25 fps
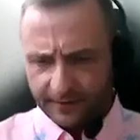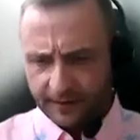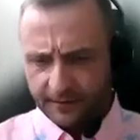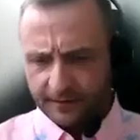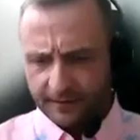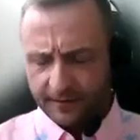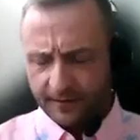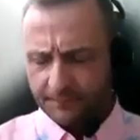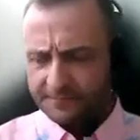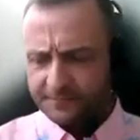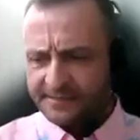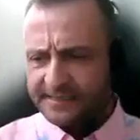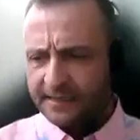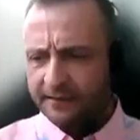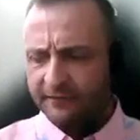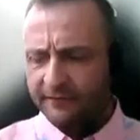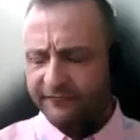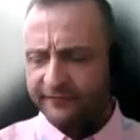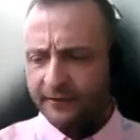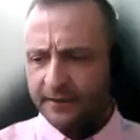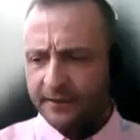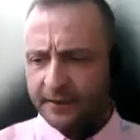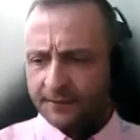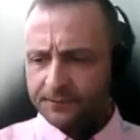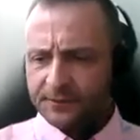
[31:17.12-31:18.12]

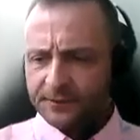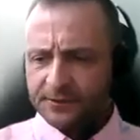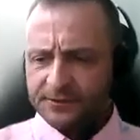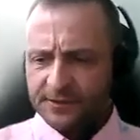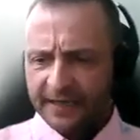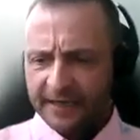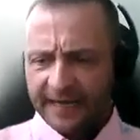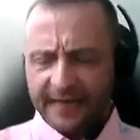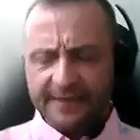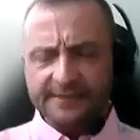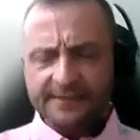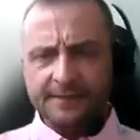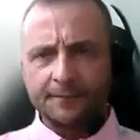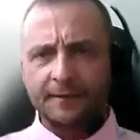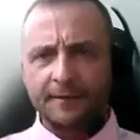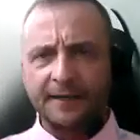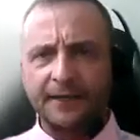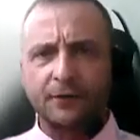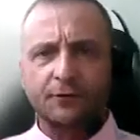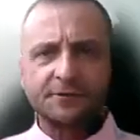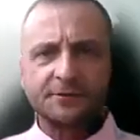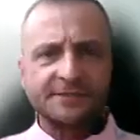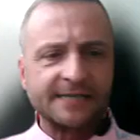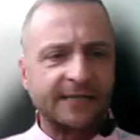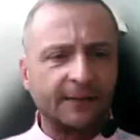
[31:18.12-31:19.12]
himself. So I asked him,
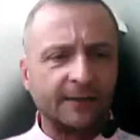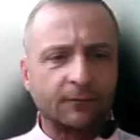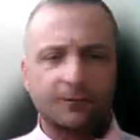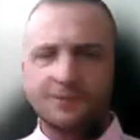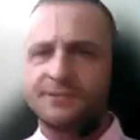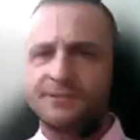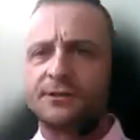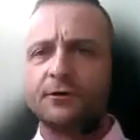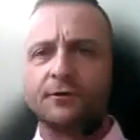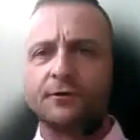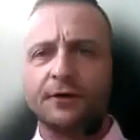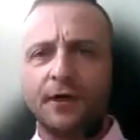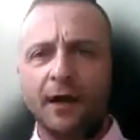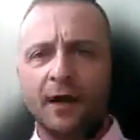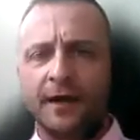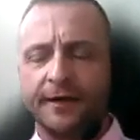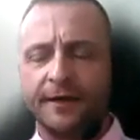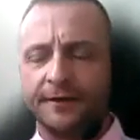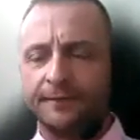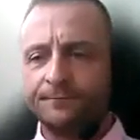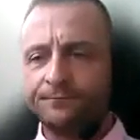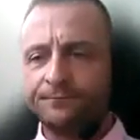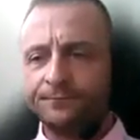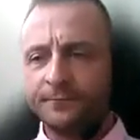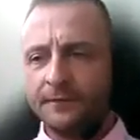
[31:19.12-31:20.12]
I'm like, Jose, what's going
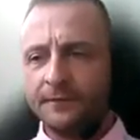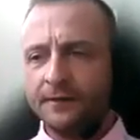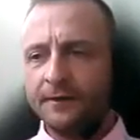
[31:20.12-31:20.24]
on?